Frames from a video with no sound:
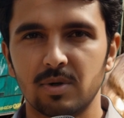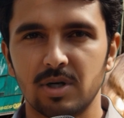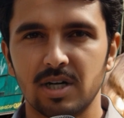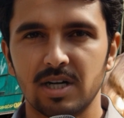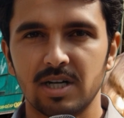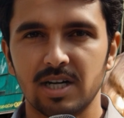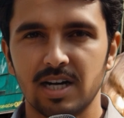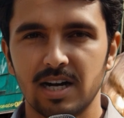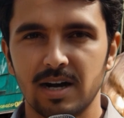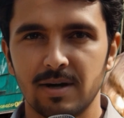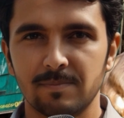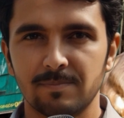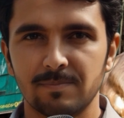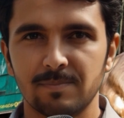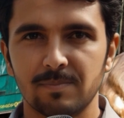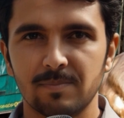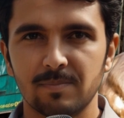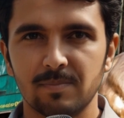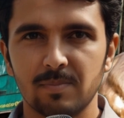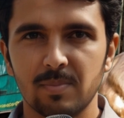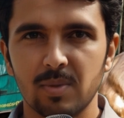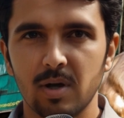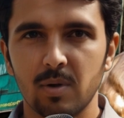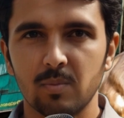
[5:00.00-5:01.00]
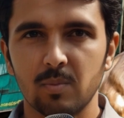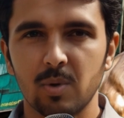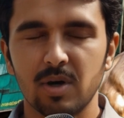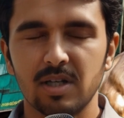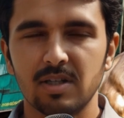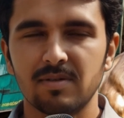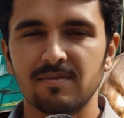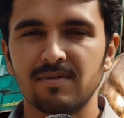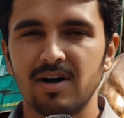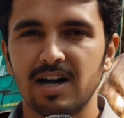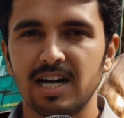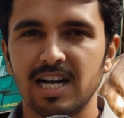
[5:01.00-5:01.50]
India, where
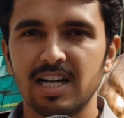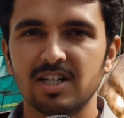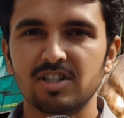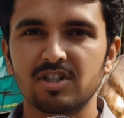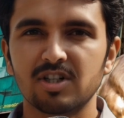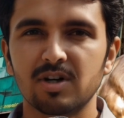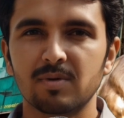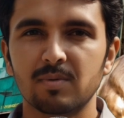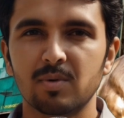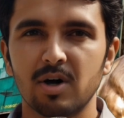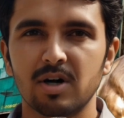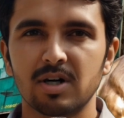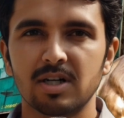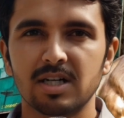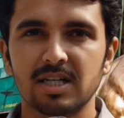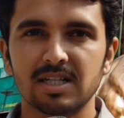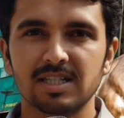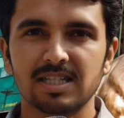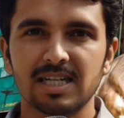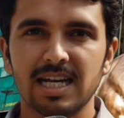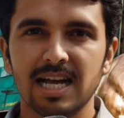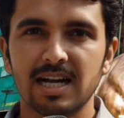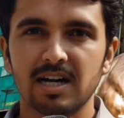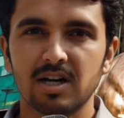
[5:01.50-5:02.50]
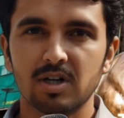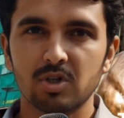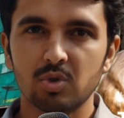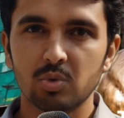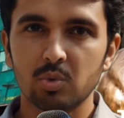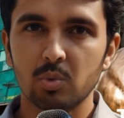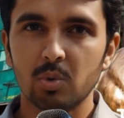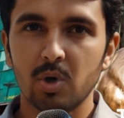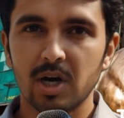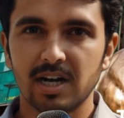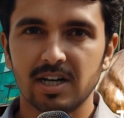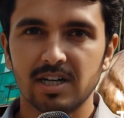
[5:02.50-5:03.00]
the financial world is like a
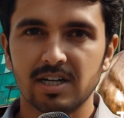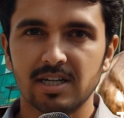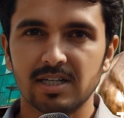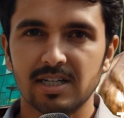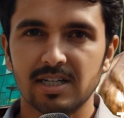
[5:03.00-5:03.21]
two-headed